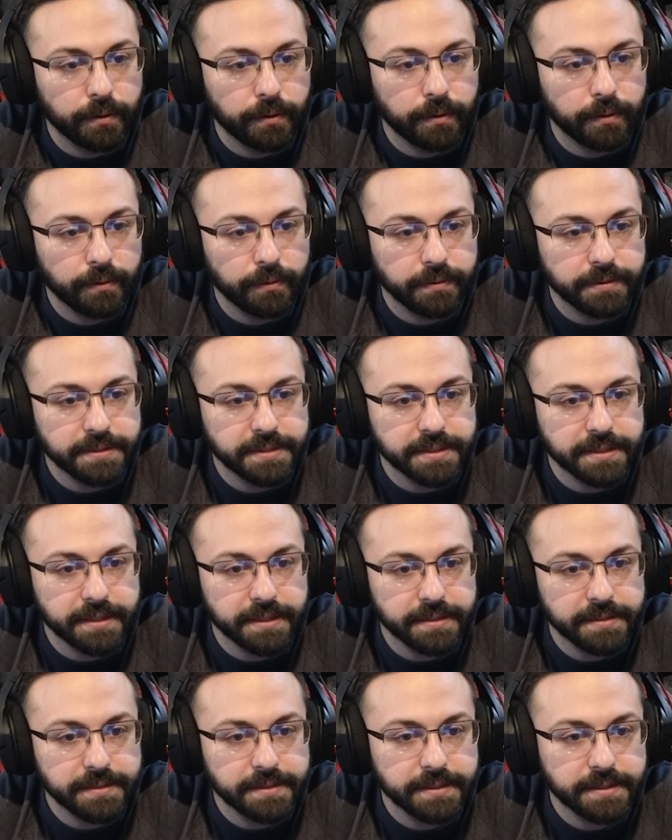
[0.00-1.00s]
What's
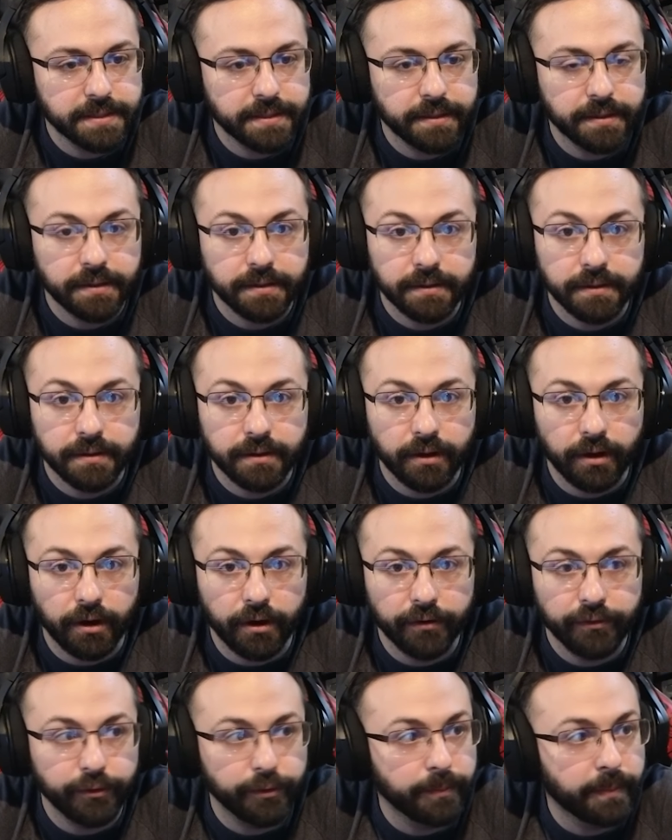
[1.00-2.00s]
this?
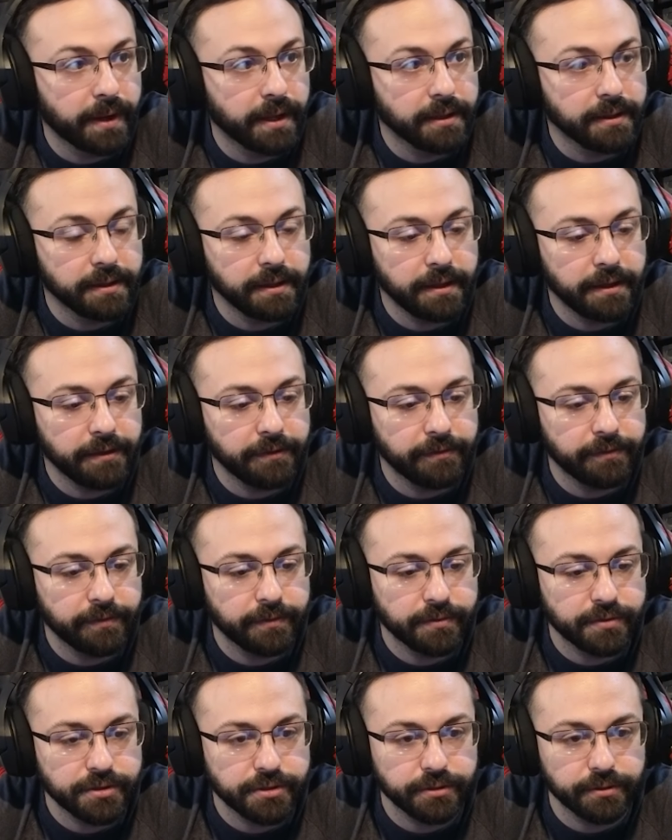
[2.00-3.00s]
Offer my
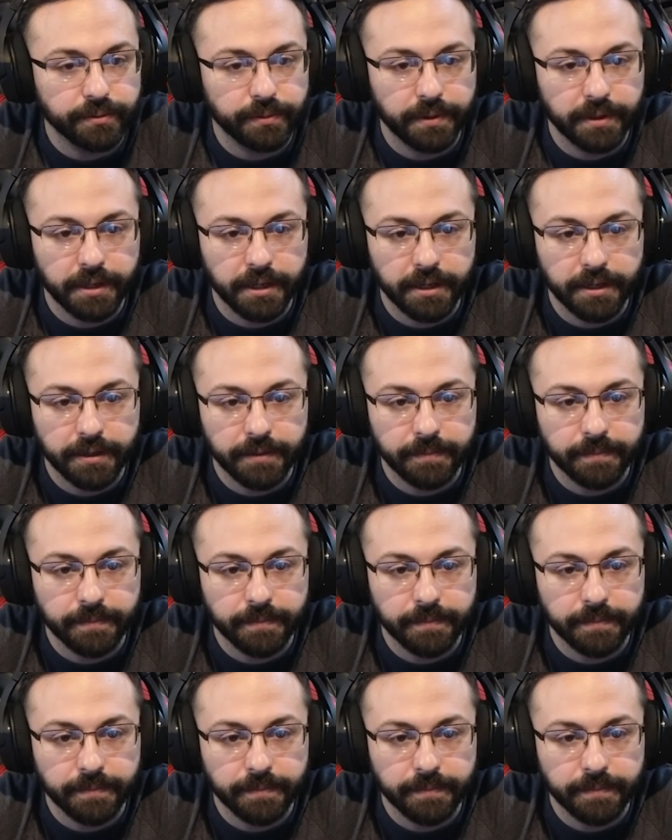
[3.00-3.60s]
life. Sure, why not?